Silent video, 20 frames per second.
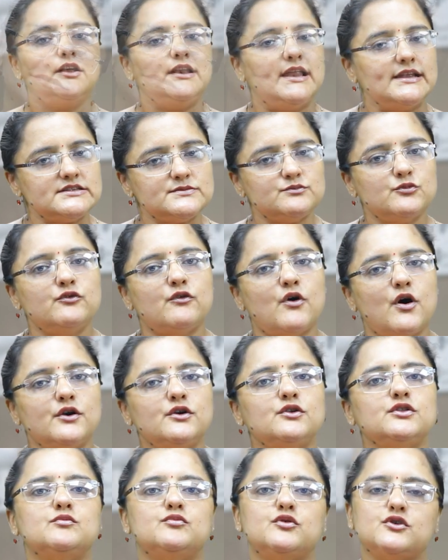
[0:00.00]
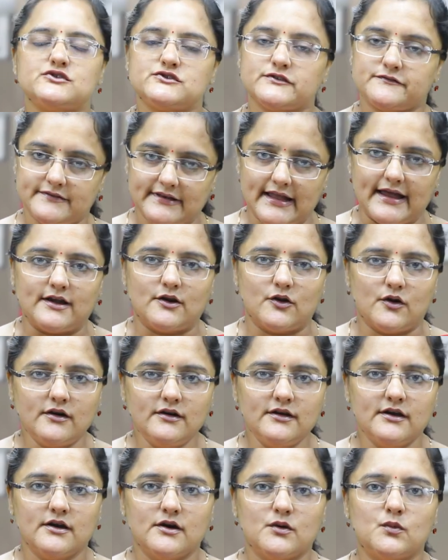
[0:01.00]
Now let's move on to the books of
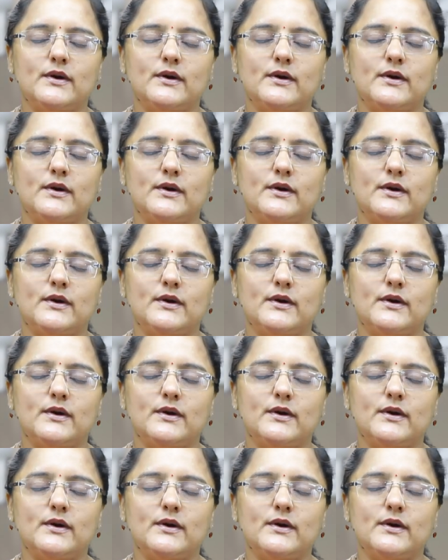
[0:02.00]
landlord